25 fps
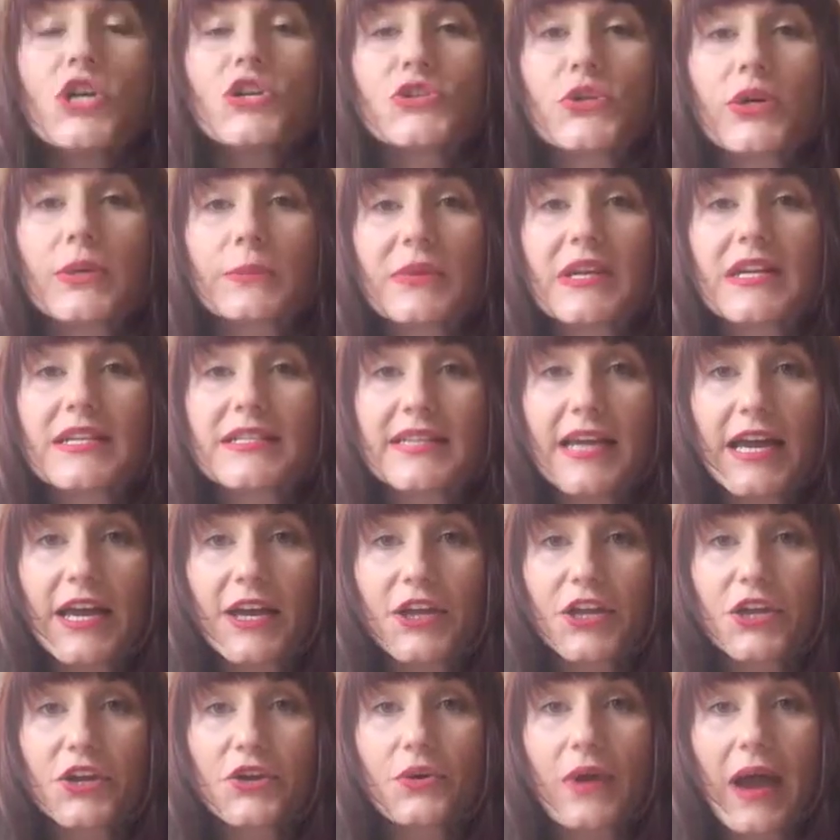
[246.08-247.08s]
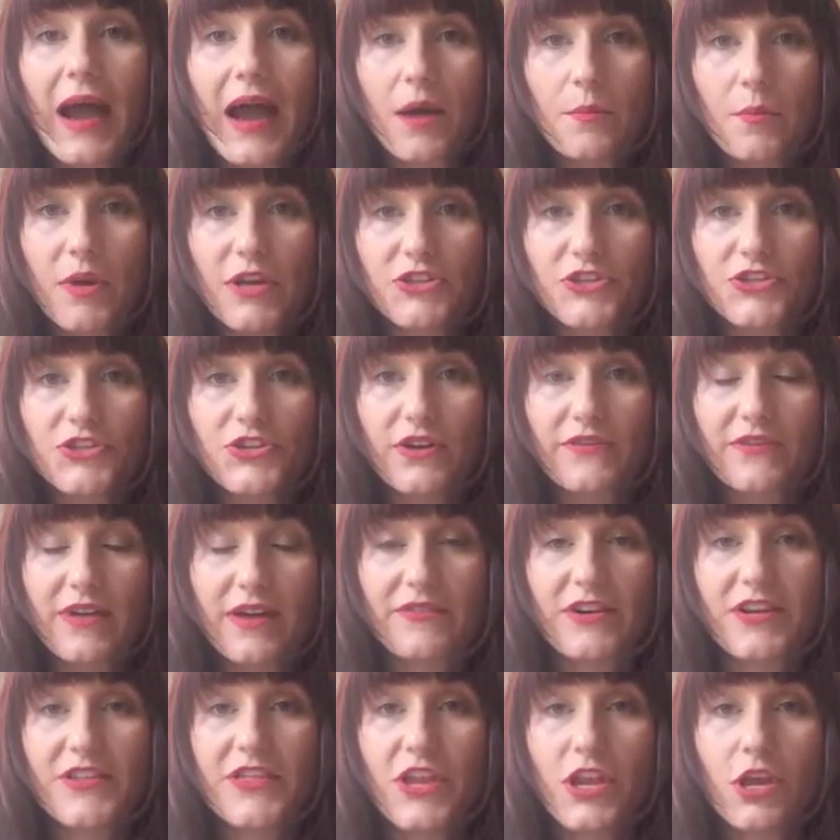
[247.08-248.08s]
So I'm gonna tell you how much of
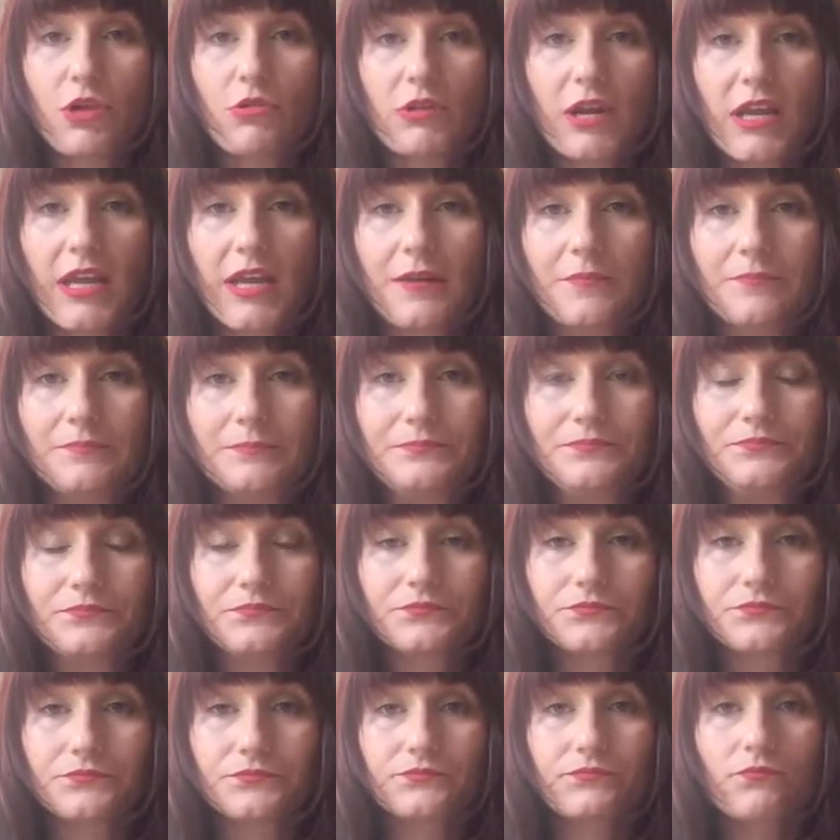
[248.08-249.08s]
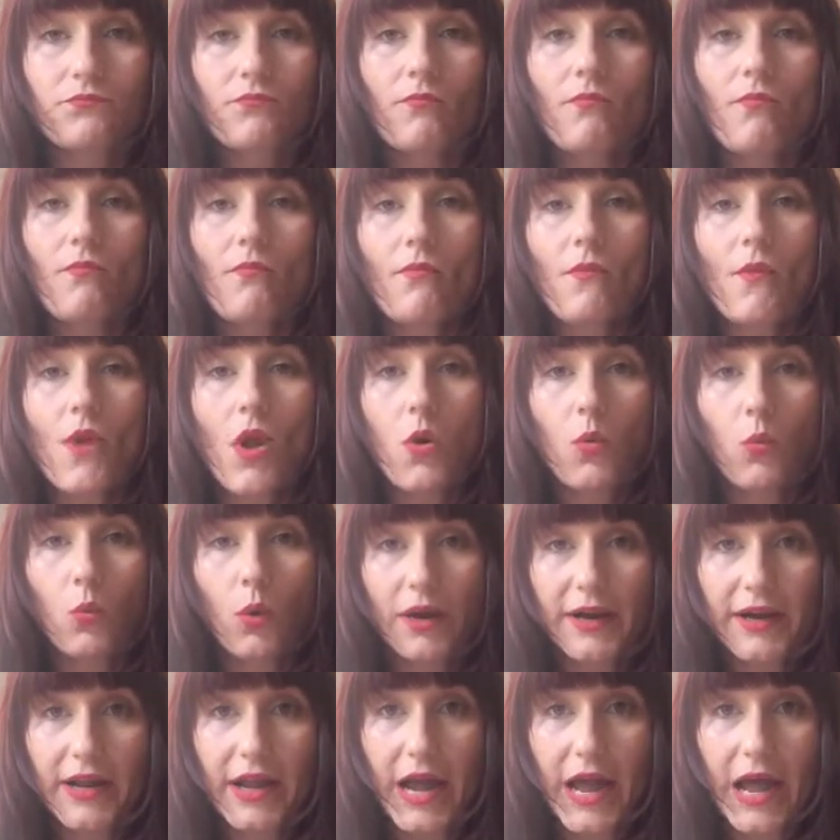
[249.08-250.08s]
everything you need.
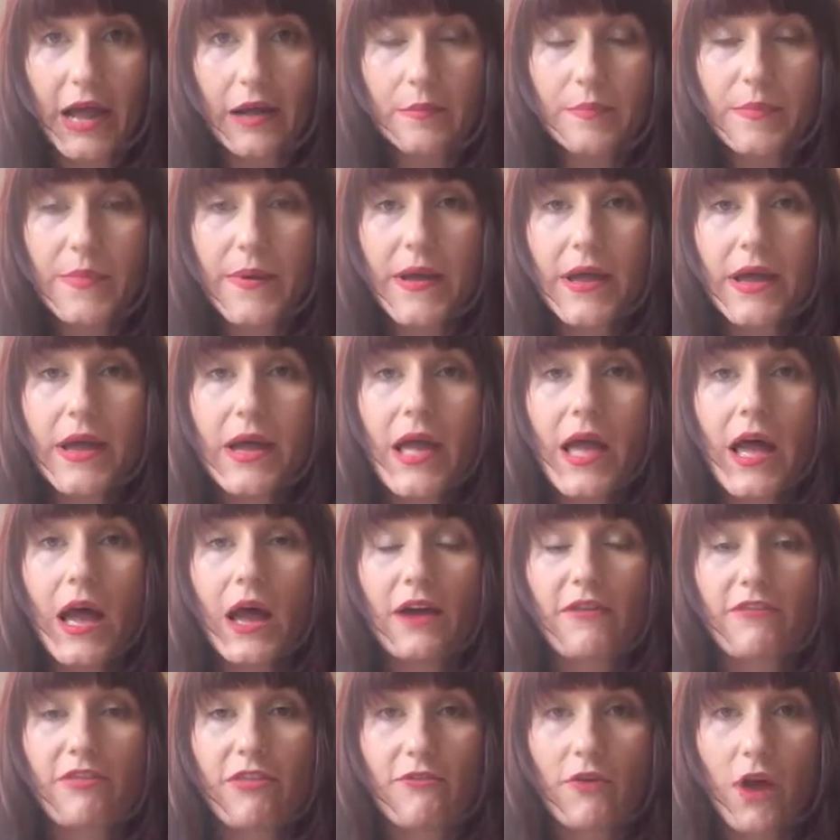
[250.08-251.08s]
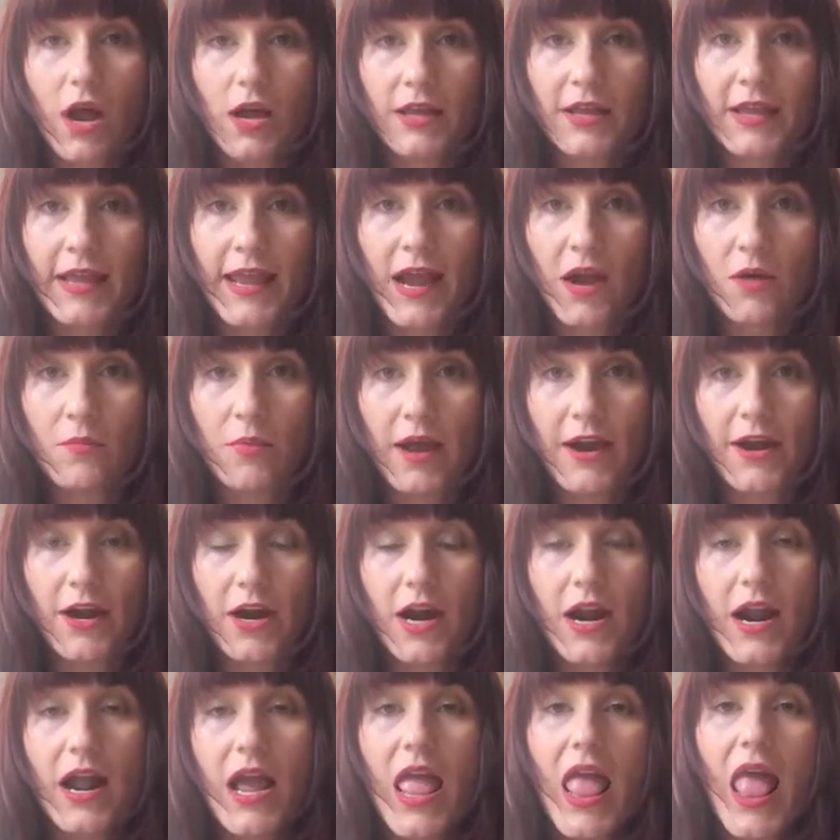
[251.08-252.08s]
1 cup of the raw cacao
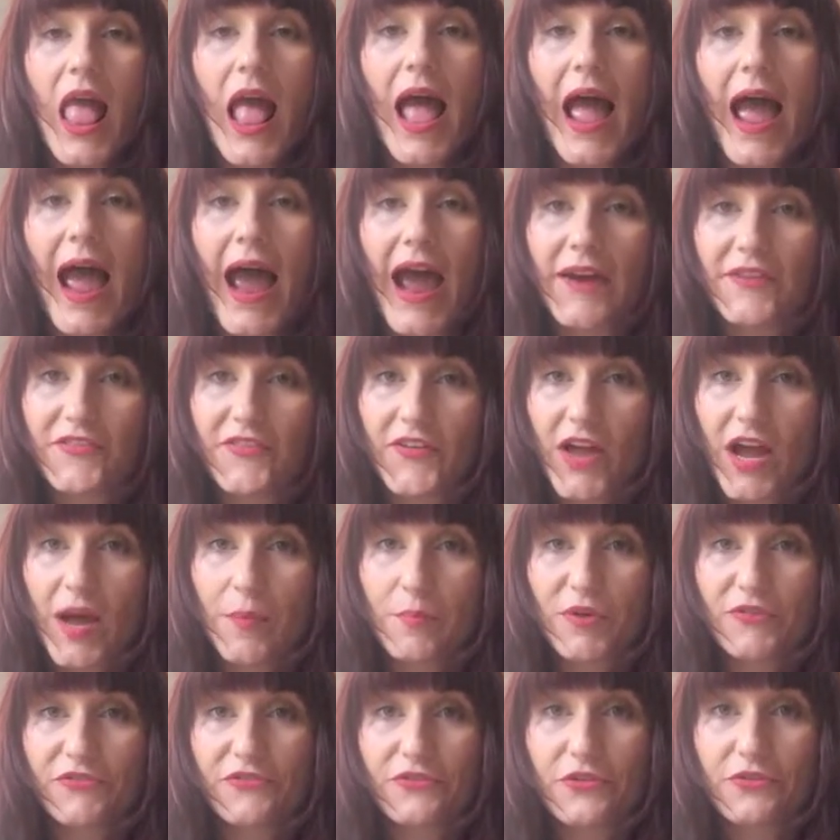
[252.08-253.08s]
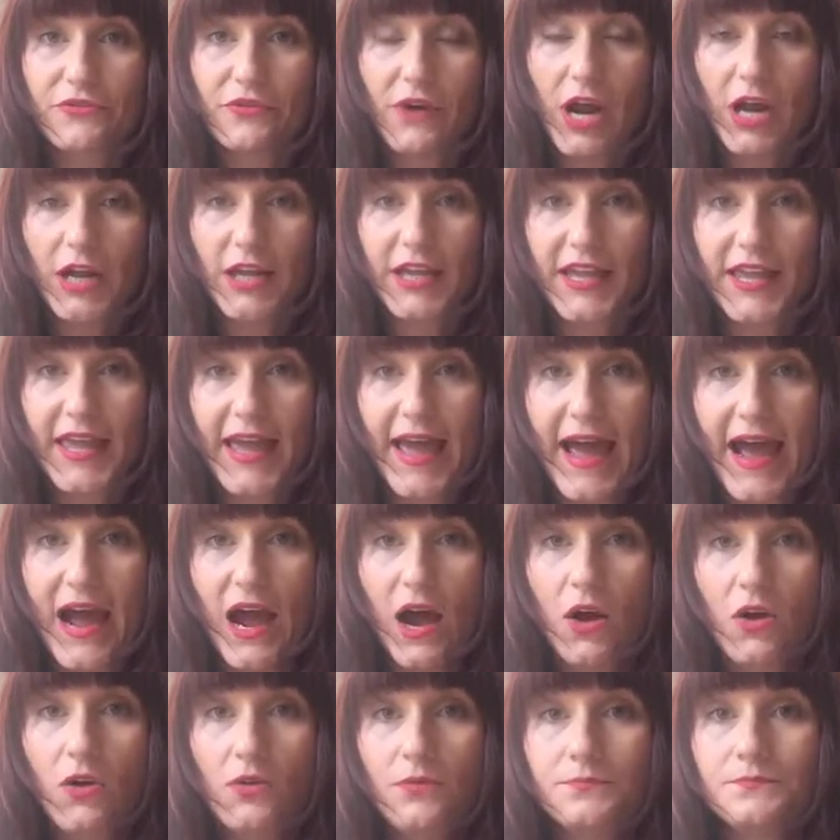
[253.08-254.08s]
butter, a 1/2 cup of the raw
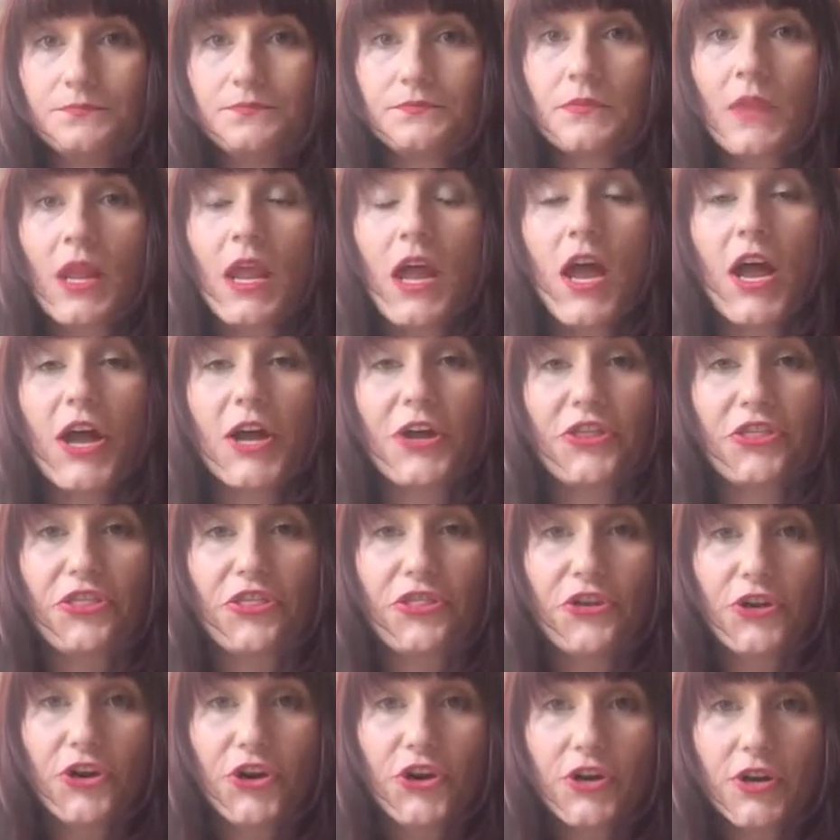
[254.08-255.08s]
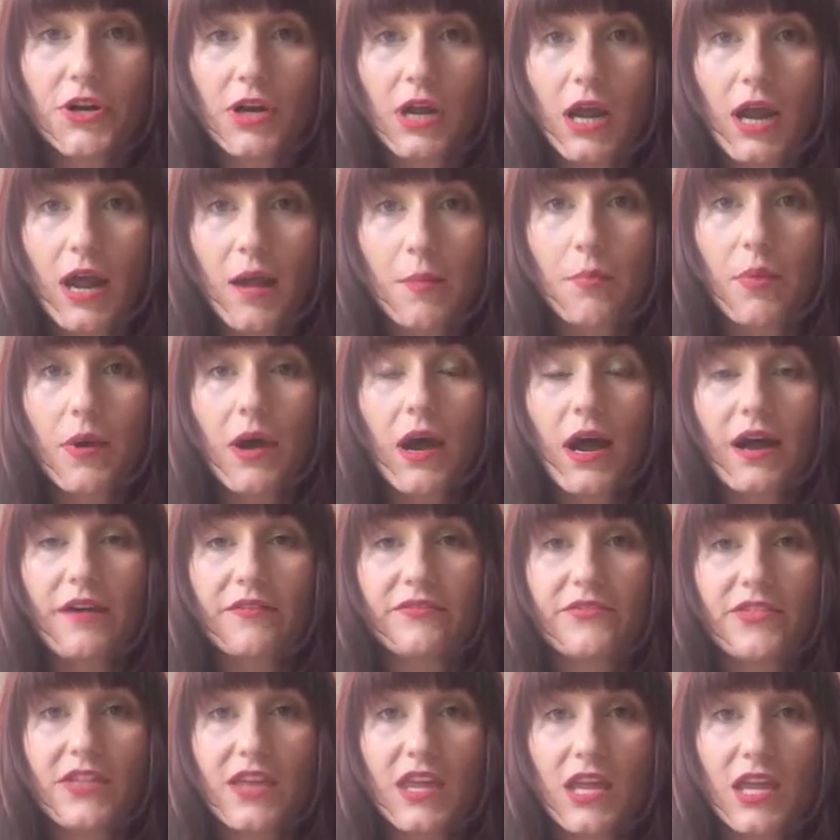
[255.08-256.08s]
cacao, a 1/3 cup
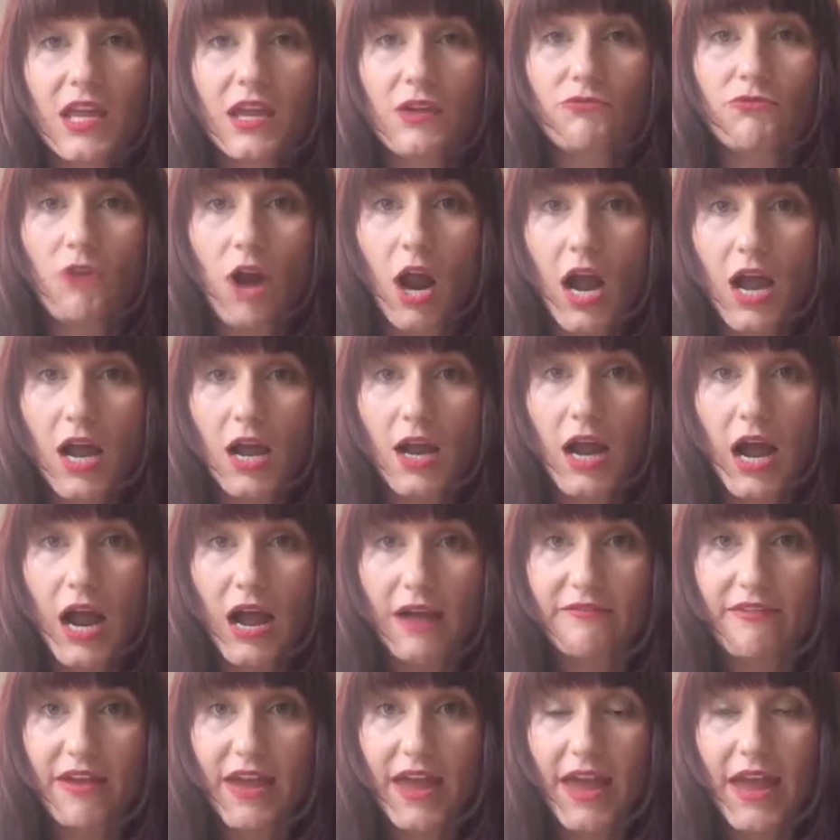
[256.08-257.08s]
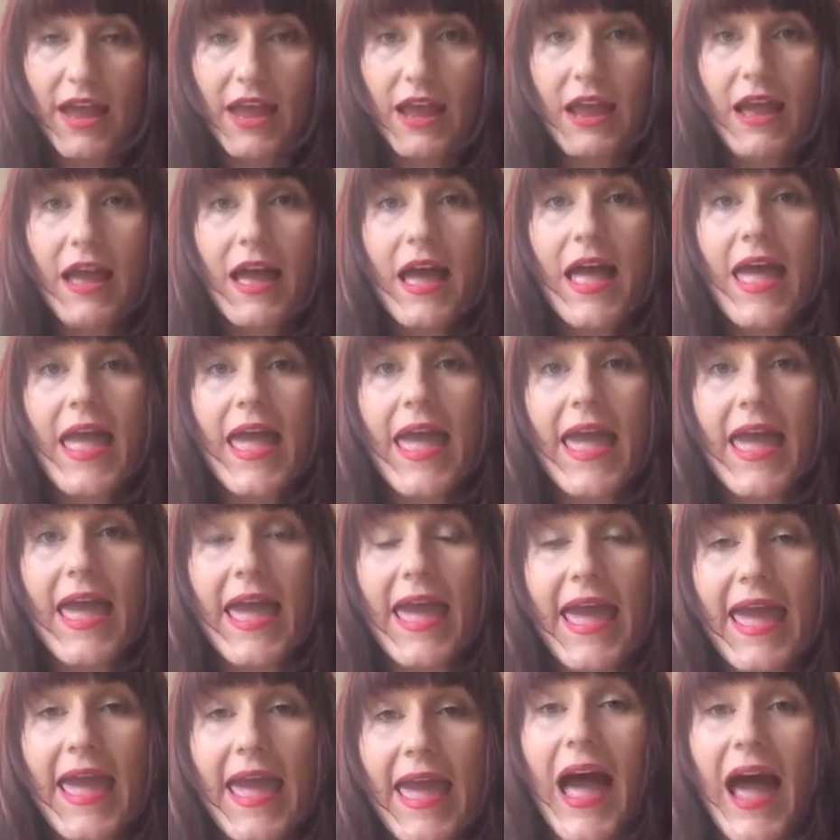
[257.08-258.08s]
of the raw agave,
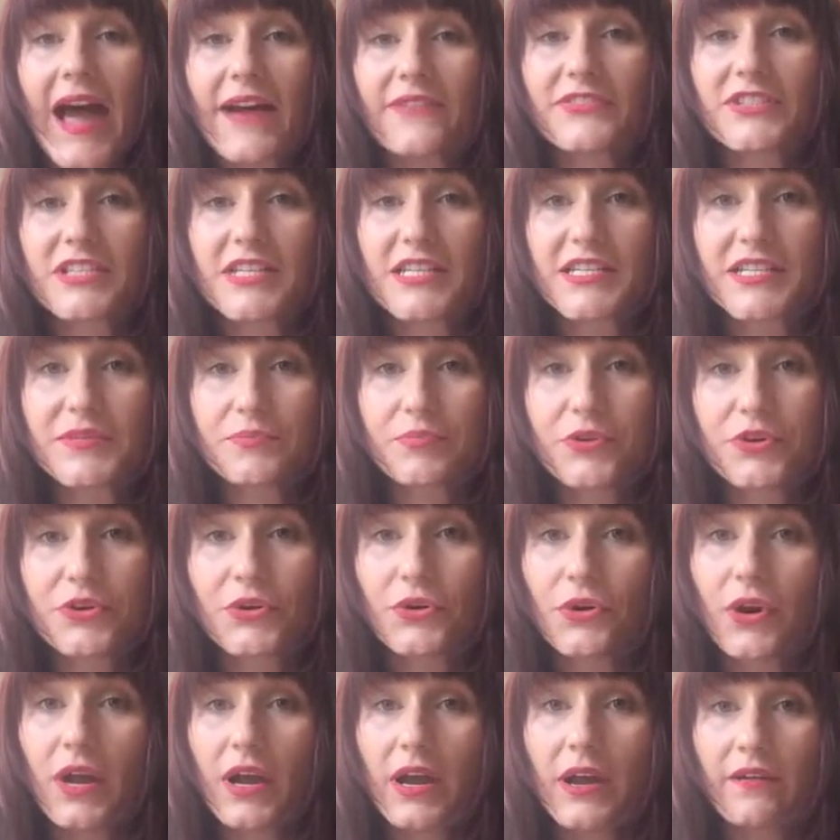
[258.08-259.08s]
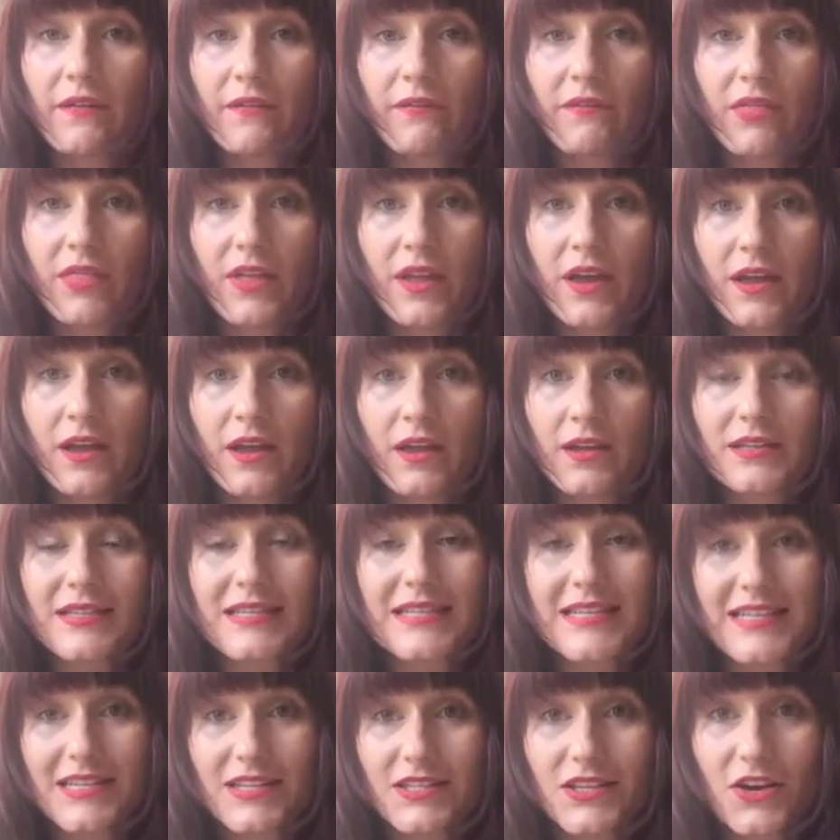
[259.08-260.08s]
a 1/2 teaspoon of the
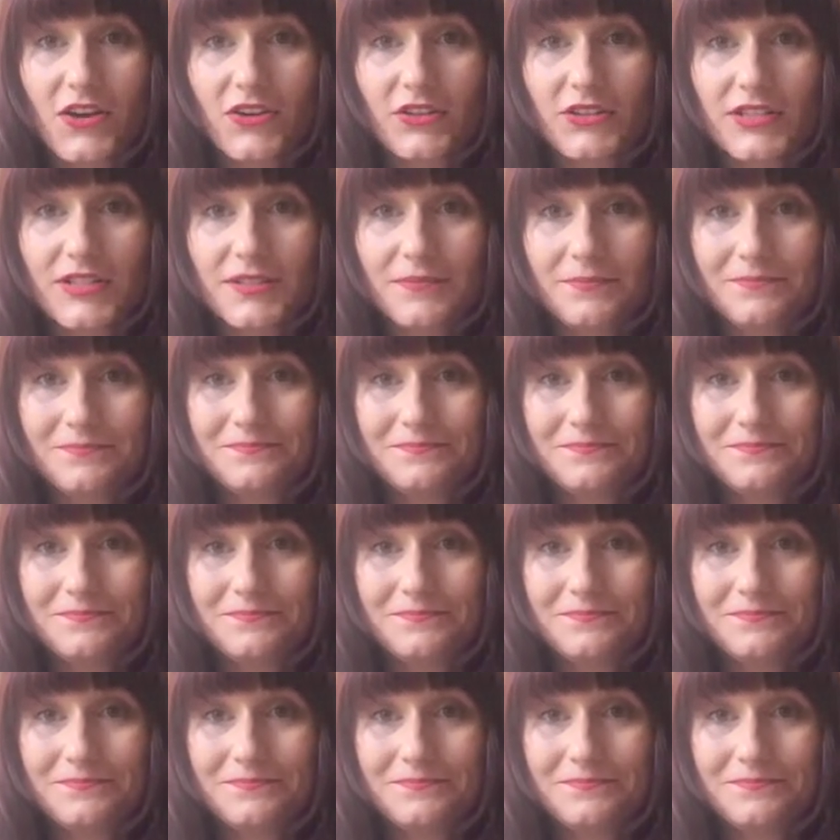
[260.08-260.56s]
sea salt,